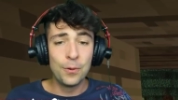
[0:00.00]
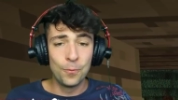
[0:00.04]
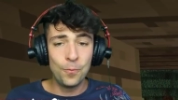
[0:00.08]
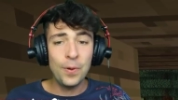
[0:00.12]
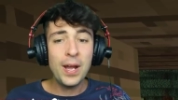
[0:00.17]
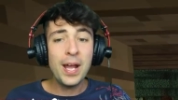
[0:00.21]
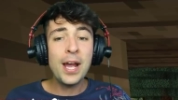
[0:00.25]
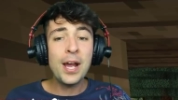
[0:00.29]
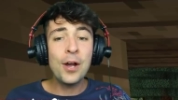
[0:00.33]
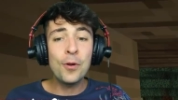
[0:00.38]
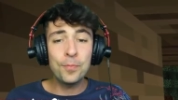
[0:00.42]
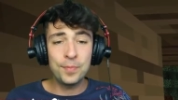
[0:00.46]

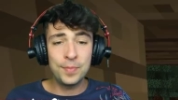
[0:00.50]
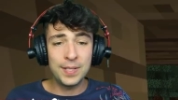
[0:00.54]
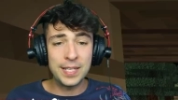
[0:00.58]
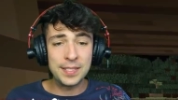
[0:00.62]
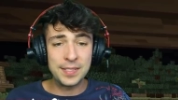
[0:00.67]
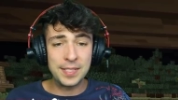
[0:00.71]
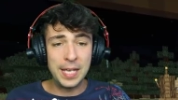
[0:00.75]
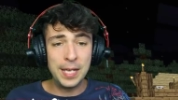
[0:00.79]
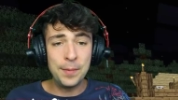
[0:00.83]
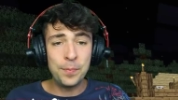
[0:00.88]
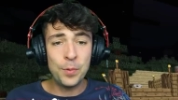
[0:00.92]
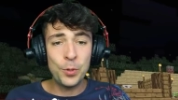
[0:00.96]
Well, let's
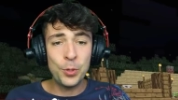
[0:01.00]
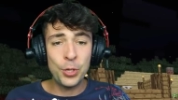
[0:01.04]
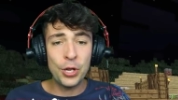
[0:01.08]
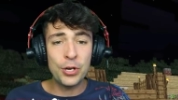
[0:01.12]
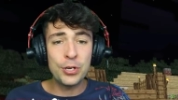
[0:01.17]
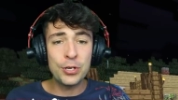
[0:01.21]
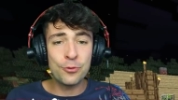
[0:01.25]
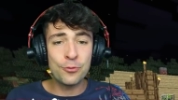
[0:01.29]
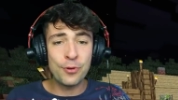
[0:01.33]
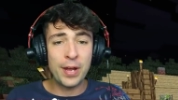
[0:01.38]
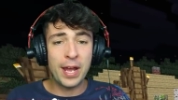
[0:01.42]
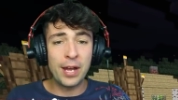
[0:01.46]
keep on going
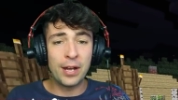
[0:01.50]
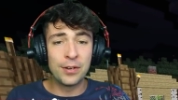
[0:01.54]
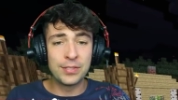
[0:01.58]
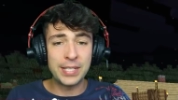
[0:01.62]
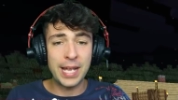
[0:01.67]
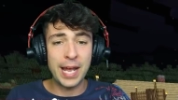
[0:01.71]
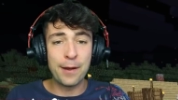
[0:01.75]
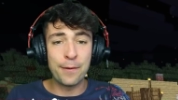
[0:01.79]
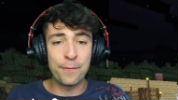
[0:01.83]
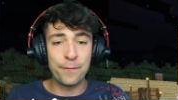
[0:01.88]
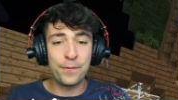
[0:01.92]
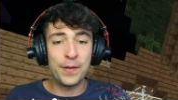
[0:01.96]
around
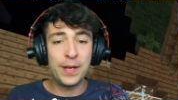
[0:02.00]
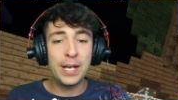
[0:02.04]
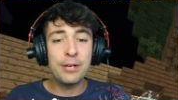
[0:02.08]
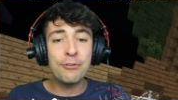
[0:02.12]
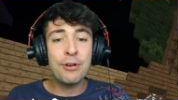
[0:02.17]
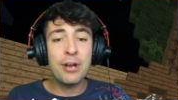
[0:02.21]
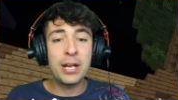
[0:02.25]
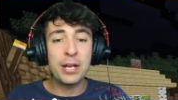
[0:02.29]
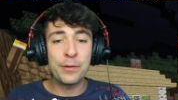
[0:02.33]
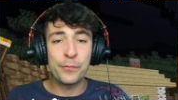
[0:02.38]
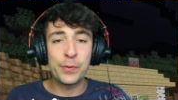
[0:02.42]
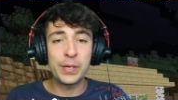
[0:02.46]
and figure
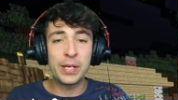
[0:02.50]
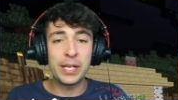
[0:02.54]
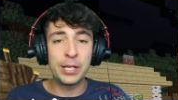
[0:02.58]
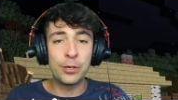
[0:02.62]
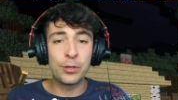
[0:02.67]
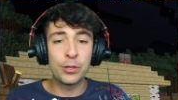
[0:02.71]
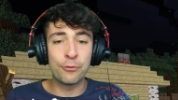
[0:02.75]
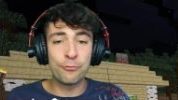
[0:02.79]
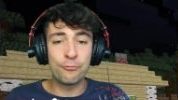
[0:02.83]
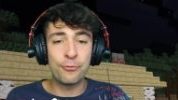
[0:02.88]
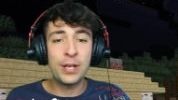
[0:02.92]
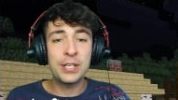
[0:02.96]
out if we can kill
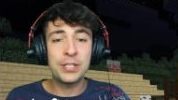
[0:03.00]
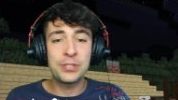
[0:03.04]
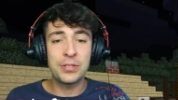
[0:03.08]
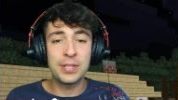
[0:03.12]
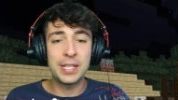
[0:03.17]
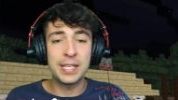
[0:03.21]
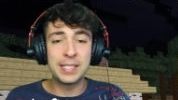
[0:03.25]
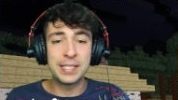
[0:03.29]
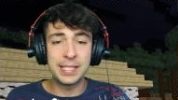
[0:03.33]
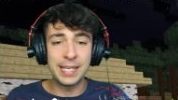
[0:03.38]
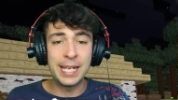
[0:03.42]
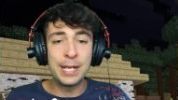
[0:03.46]
the rest of
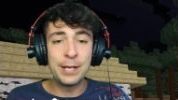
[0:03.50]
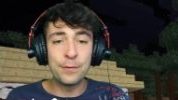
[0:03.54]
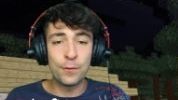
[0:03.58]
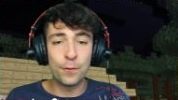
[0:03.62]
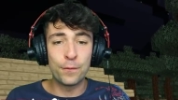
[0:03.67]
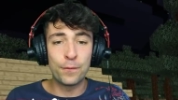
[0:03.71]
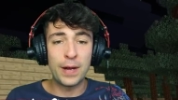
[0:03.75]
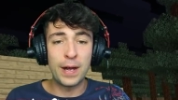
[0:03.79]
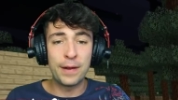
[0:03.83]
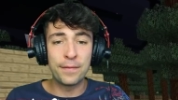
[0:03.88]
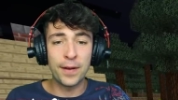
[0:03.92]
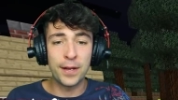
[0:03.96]
these evil
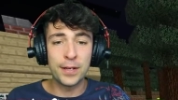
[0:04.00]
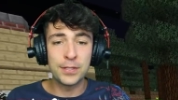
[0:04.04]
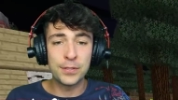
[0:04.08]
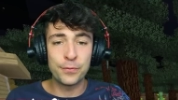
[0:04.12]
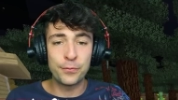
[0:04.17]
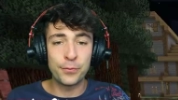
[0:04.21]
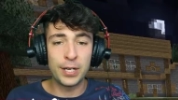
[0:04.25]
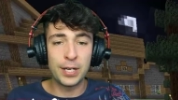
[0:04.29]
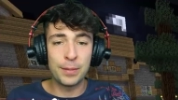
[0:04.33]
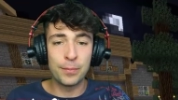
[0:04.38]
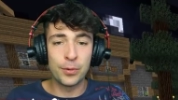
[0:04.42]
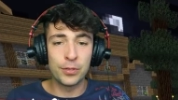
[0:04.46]
Five Nights at
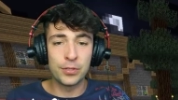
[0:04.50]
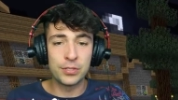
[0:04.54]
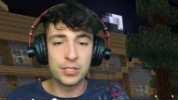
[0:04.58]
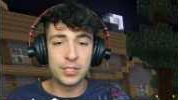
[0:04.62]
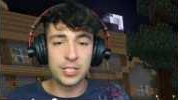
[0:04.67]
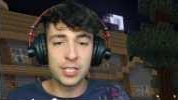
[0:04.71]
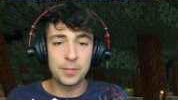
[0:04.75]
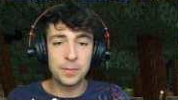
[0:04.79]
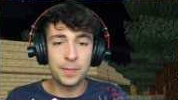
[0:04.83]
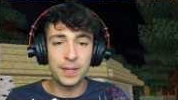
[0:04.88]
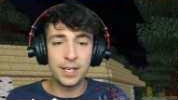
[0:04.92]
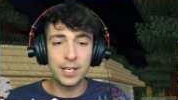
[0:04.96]
Freddy
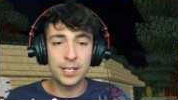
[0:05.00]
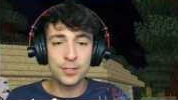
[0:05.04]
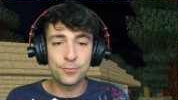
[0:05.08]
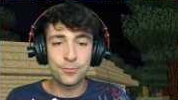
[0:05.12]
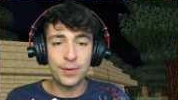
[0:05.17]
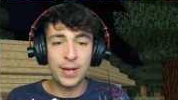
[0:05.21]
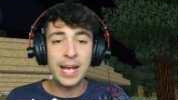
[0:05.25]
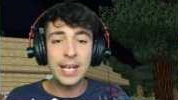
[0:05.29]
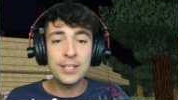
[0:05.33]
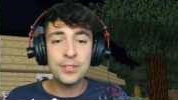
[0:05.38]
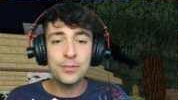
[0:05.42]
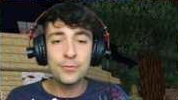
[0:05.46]
monsters, because
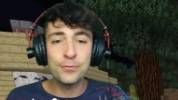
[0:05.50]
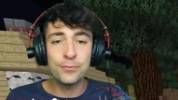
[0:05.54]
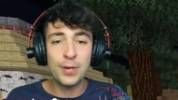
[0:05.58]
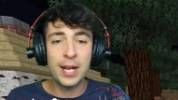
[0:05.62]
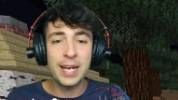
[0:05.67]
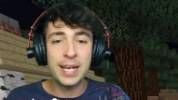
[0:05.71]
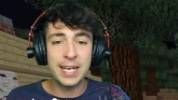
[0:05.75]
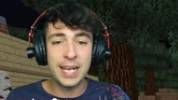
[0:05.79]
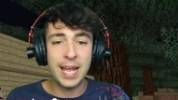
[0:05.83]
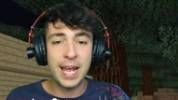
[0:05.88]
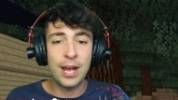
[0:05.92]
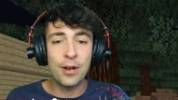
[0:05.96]
as of
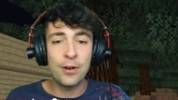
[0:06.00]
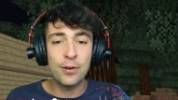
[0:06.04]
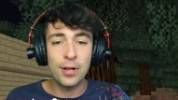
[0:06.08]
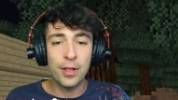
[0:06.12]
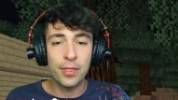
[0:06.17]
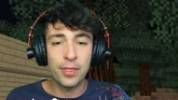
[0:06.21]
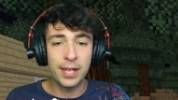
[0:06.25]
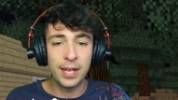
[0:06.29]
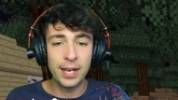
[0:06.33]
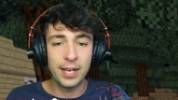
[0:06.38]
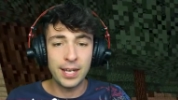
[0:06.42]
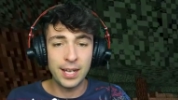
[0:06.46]
right now,
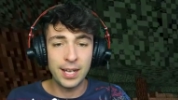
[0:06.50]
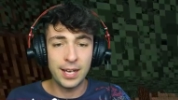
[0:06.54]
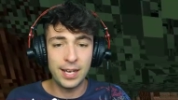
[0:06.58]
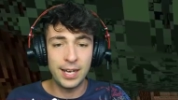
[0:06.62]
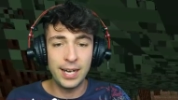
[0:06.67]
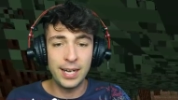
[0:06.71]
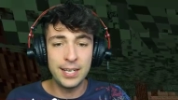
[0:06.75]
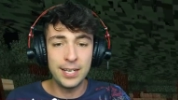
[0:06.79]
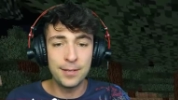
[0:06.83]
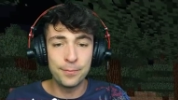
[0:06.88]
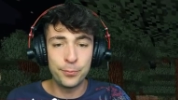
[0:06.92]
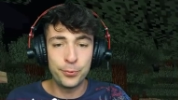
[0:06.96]
they're
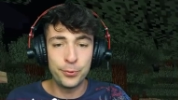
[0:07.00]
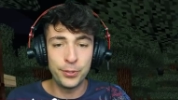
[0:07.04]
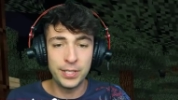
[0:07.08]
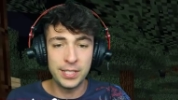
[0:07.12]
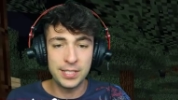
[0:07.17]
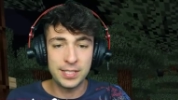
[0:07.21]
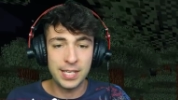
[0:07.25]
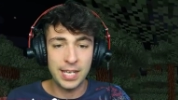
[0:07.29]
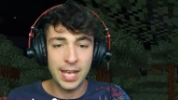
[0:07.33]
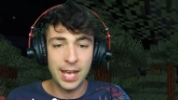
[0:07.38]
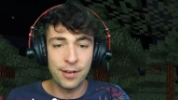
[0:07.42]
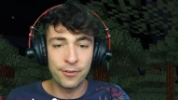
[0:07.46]
kind of pretty
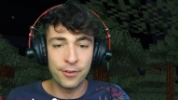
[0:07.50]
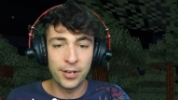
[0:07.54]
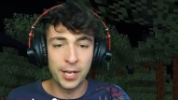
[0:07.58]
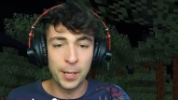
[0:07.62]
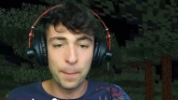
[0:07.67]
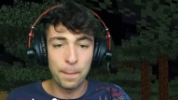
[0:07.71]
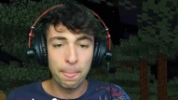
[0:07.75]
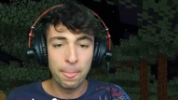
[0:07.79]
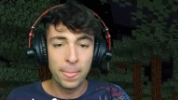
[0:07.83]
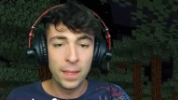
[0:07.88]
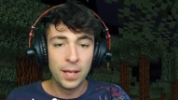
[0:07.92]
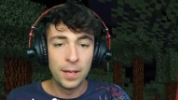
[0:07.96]
scary.
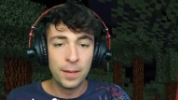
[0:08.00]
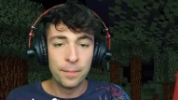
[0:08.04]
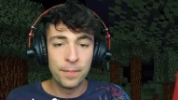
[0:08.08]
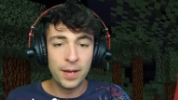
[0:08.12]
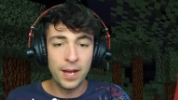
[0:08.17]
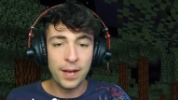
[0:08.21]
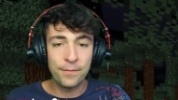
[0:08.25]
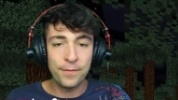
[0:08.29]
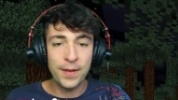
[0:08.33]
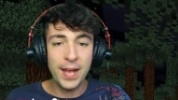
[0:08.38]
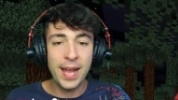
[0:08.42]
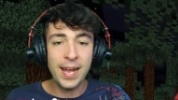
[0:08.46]

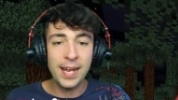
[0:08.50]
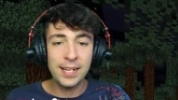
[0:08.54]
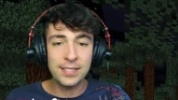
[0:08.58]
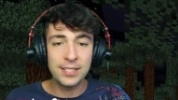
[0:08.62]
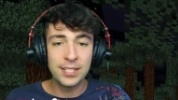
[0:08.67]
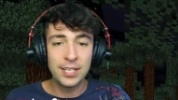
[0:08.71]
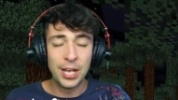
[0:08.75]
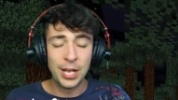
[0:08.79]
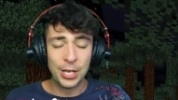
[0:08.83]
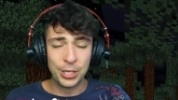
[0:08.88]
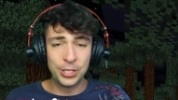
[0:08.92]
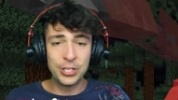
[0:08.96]
Perfect,
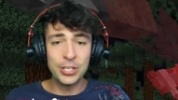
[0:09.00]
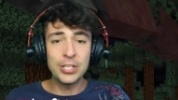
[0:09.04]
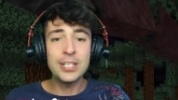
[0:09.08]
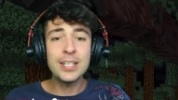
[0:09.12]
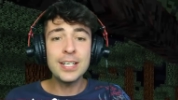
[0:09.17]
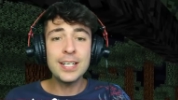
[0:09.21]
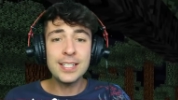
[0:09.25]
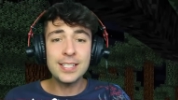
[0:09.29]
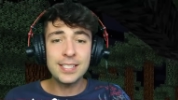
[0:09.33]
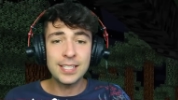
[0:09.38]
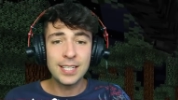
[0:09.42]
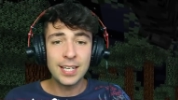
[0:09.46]

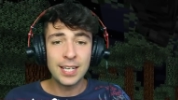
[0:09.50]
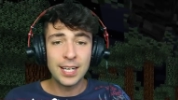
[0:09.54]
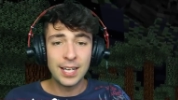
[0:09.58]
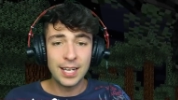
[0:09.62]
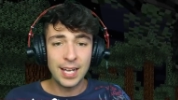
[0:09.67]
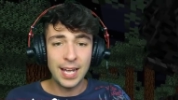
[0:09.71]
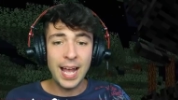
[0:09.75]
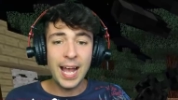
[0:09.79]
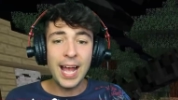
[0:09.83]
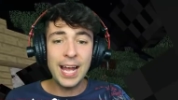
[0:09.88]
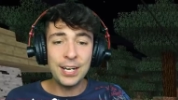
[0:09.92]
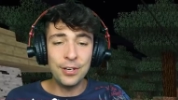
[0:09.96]
good,
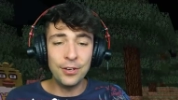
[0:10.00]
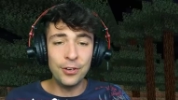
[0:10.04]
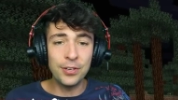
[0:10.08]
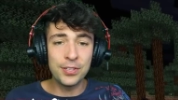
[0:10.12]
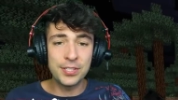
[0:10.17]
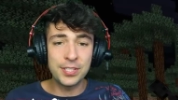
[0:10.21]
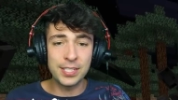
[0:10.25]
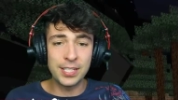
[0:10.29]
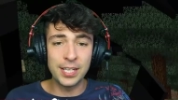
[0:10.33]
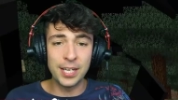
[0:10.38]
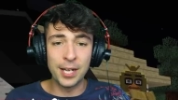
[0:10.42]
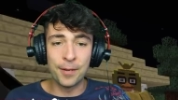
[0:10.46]
and
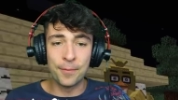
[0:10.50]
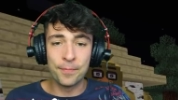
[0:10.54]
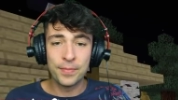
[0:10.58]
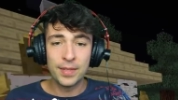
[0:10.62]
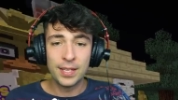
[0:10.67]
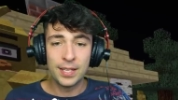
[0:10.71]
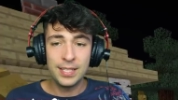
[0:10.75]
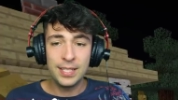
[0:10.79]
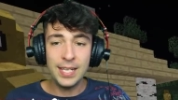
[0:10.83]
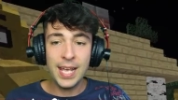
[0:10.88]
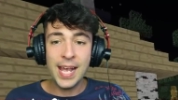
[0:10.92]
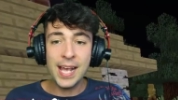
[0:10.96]
awesome.
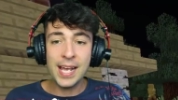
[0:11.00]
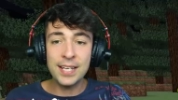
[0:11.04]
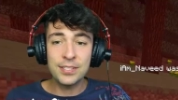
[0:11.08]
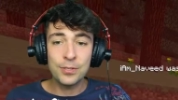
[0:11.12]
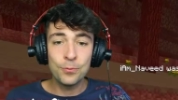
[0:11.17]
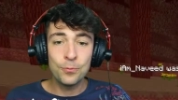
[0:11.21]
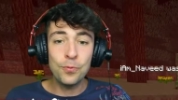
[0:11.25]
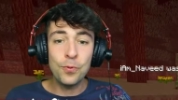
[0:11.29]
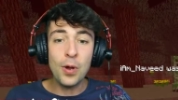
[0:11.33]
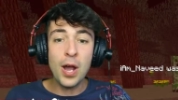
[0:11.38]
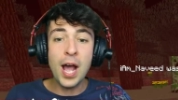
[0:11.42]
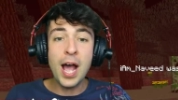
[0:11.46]
Yes,
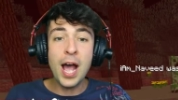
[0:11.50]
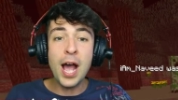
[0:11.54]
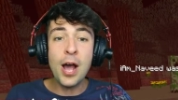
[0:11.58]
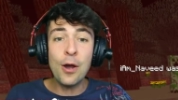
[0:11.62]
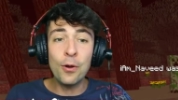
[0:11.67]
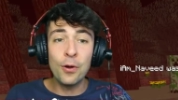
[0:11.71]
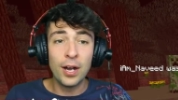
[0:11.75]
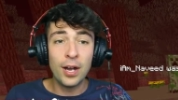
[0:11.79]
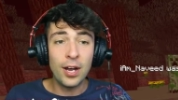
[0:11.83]
wow!